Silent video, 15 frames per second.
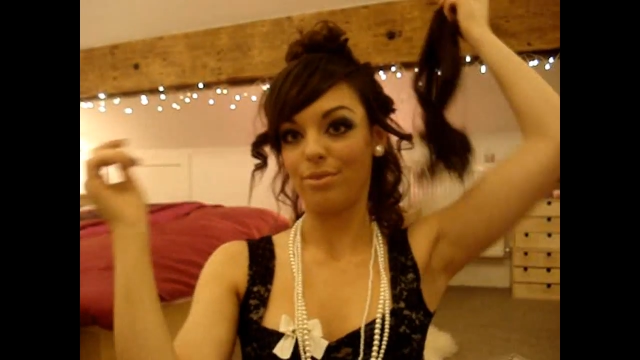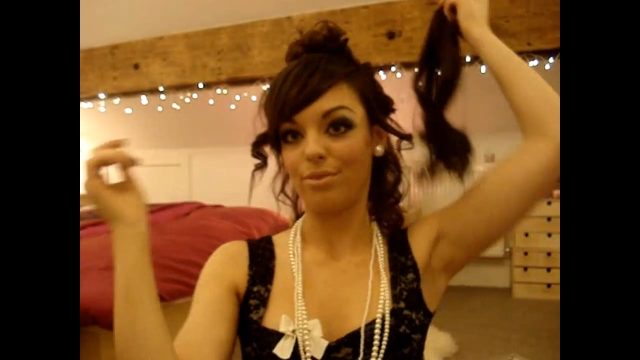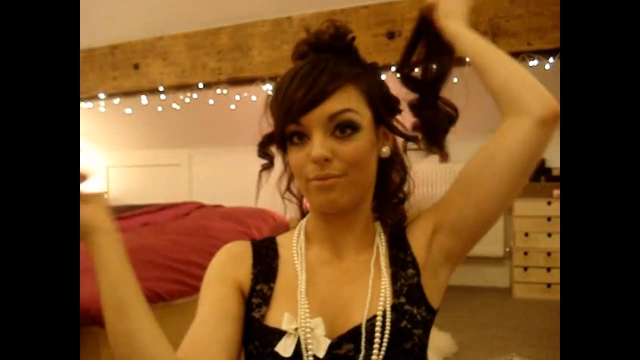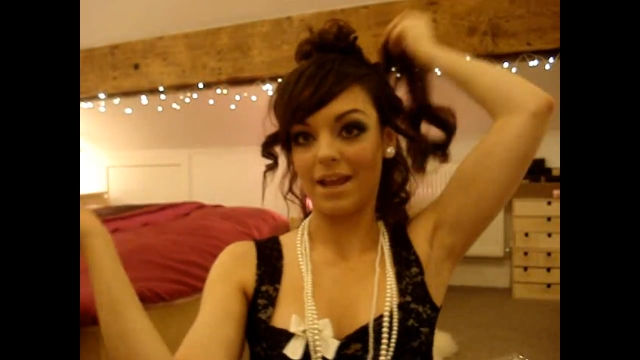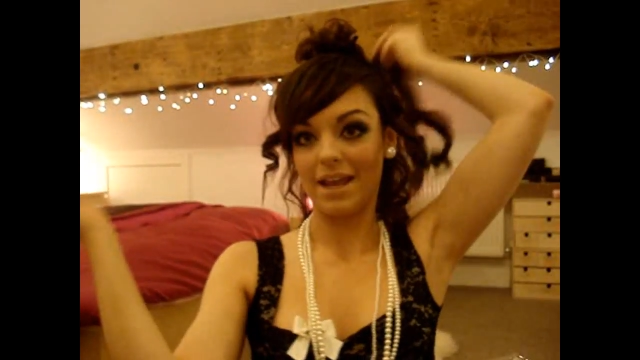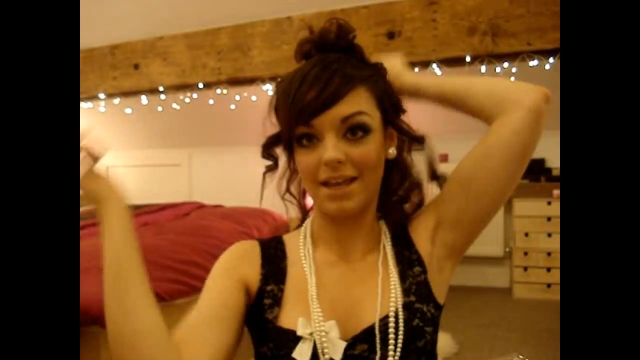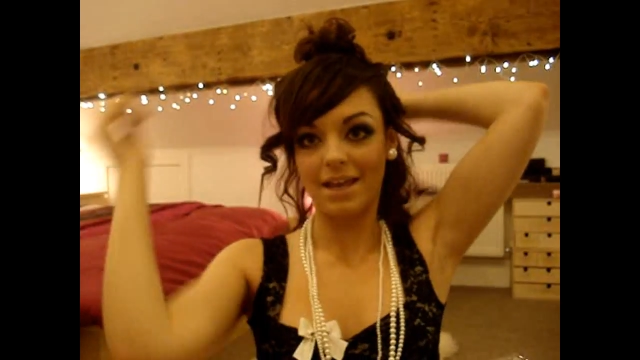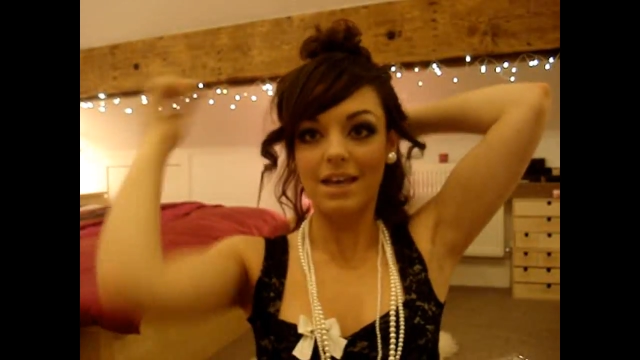the
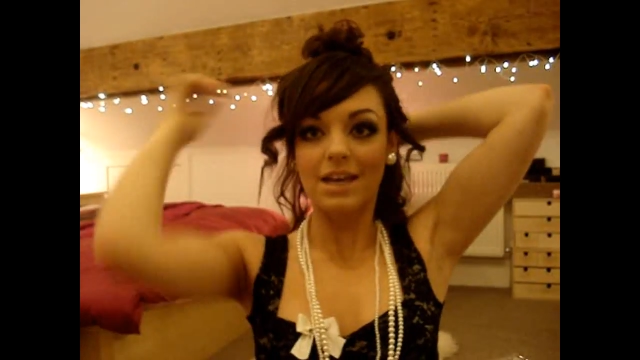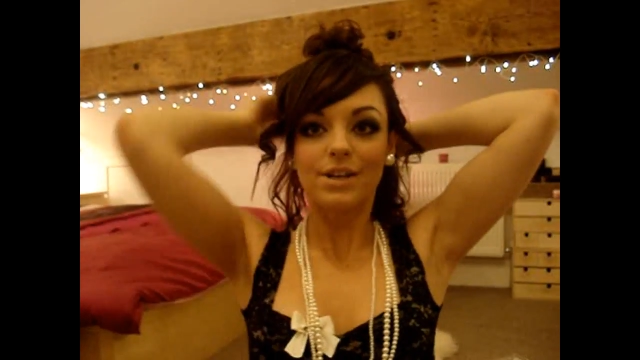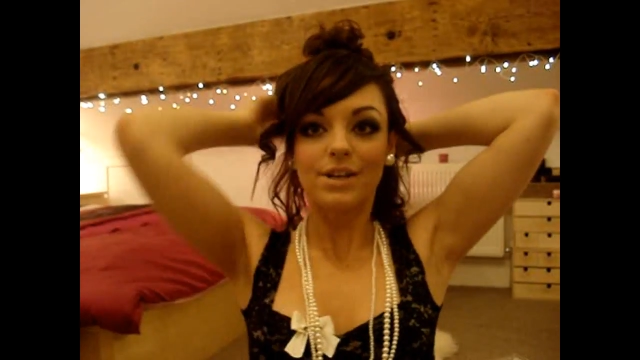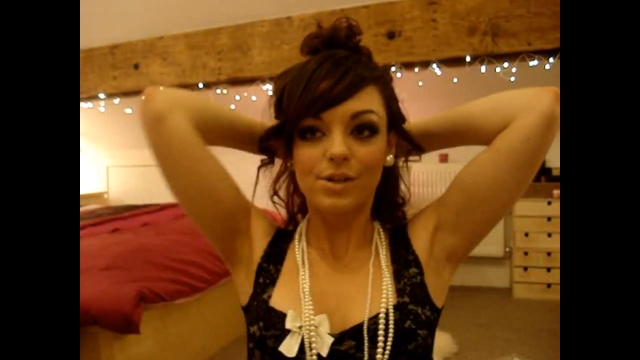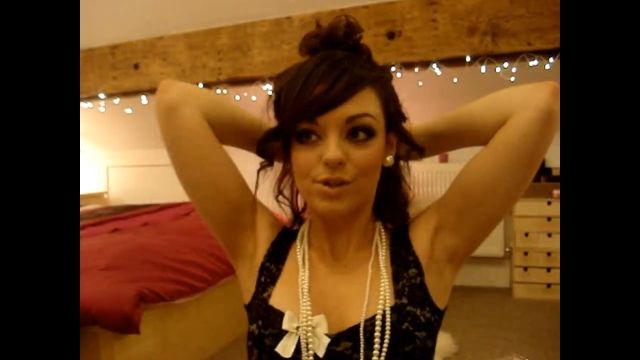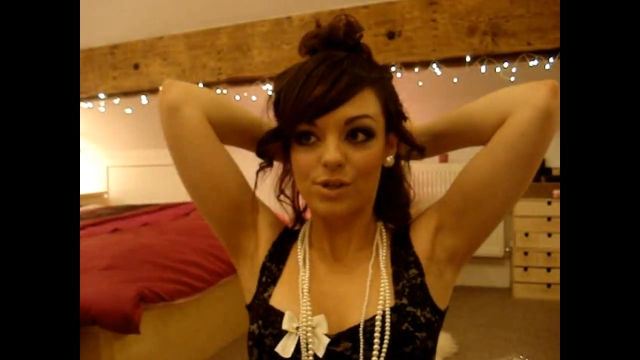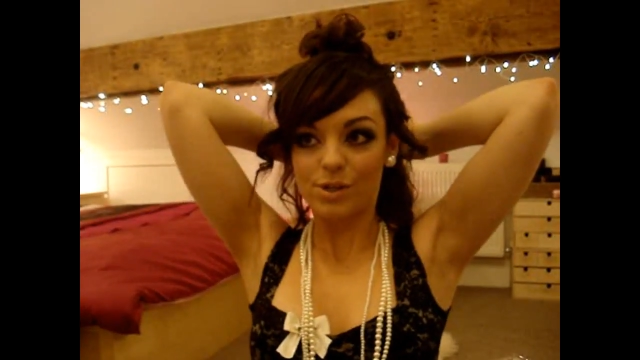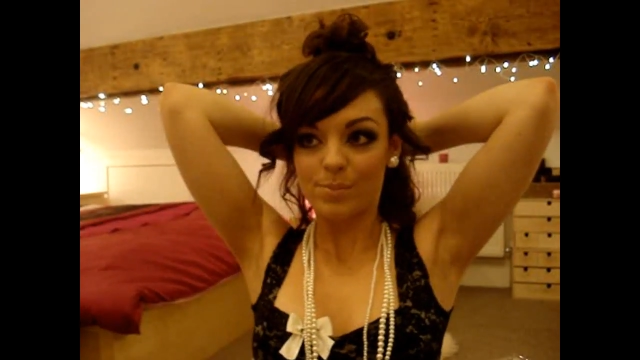three,
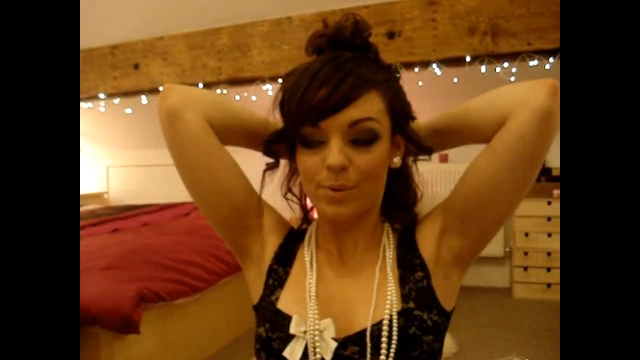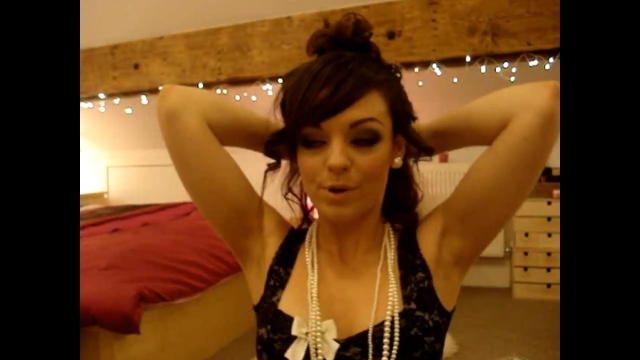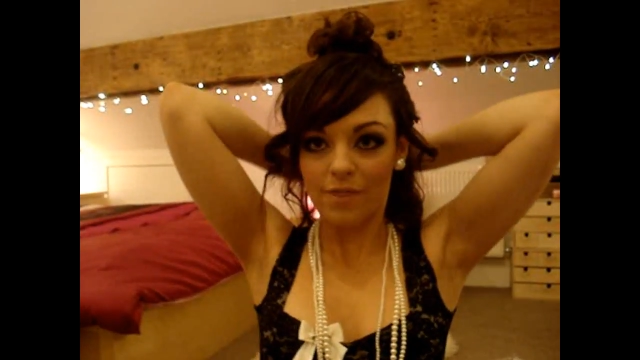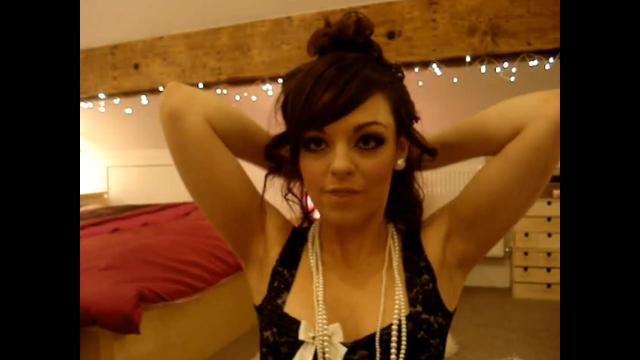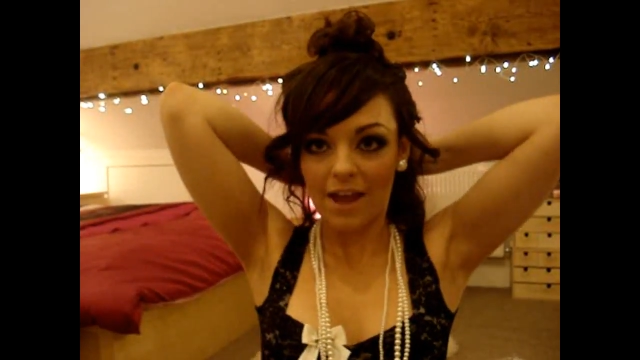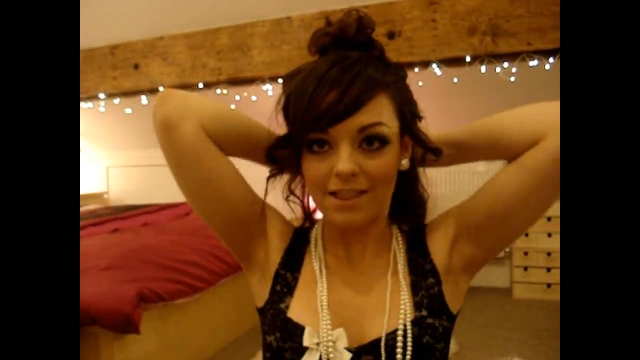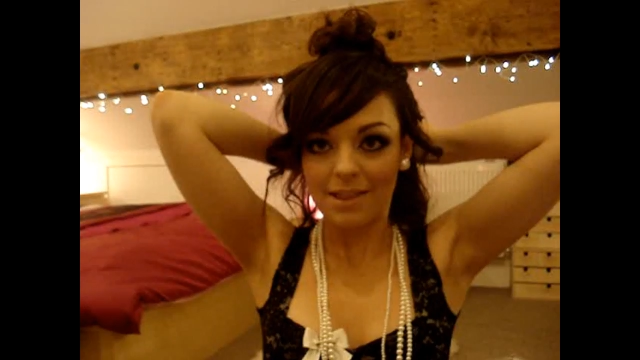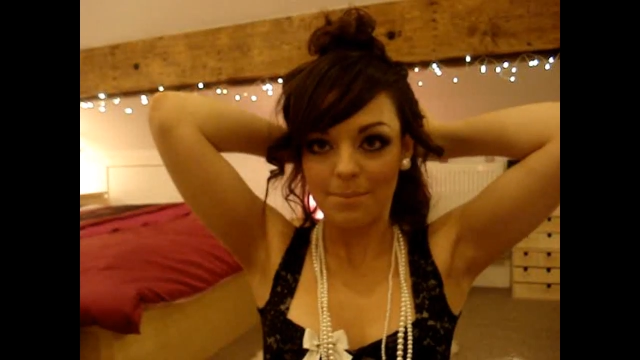just
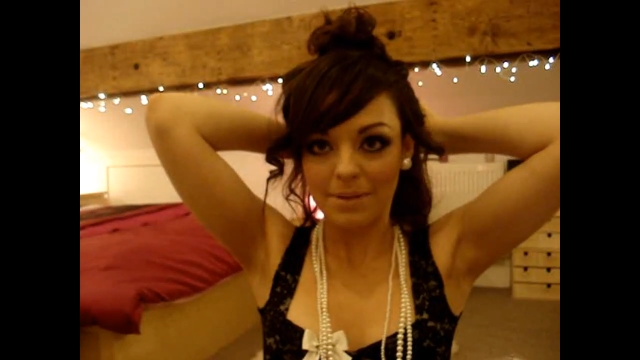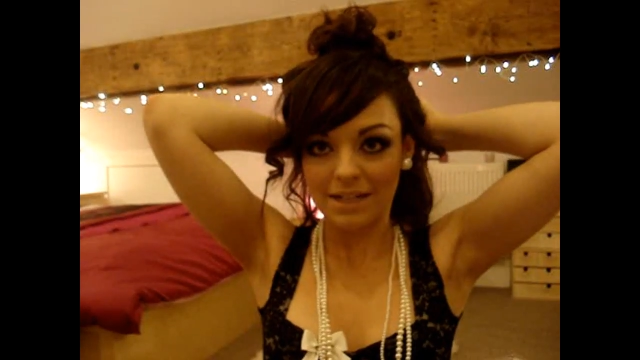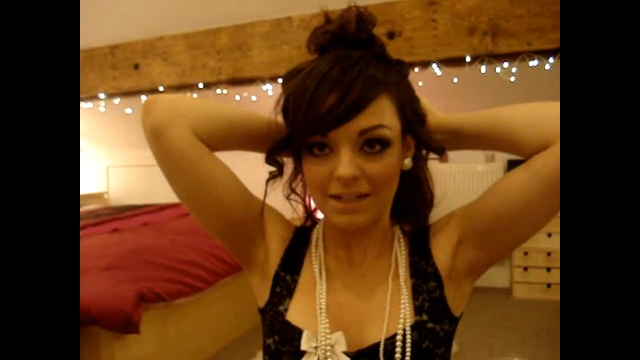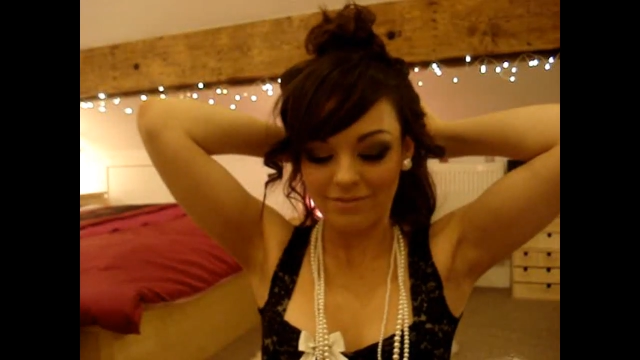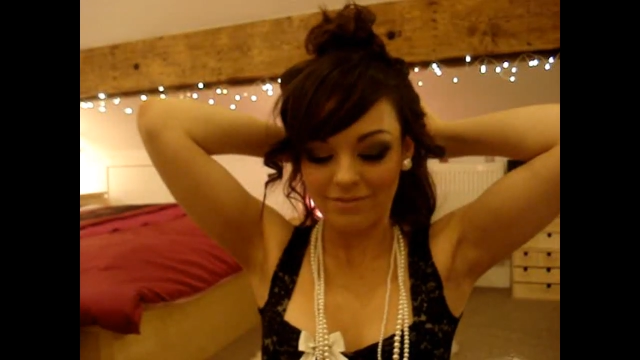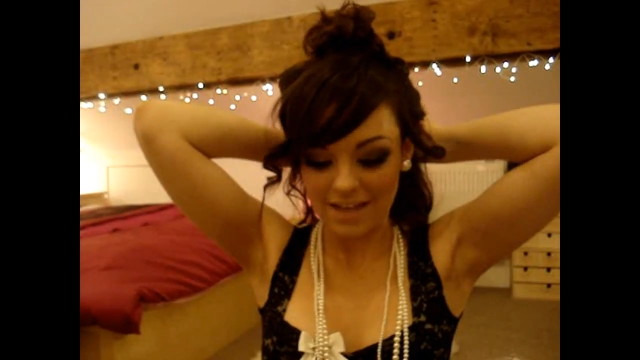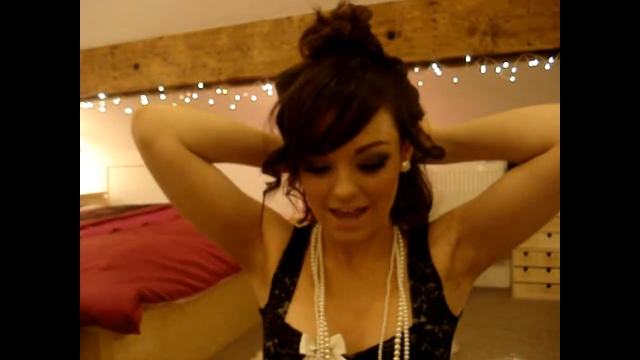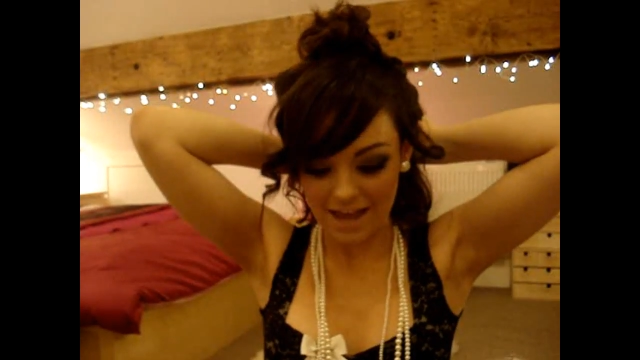put that in the
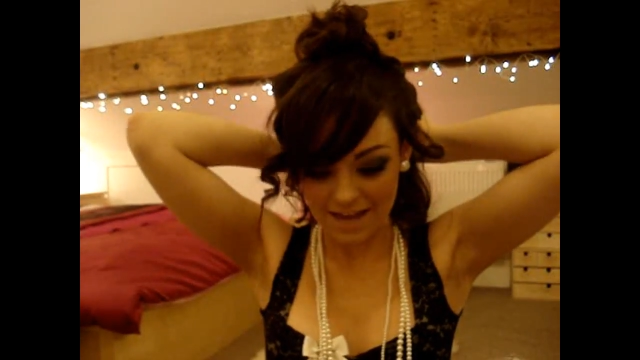middle of your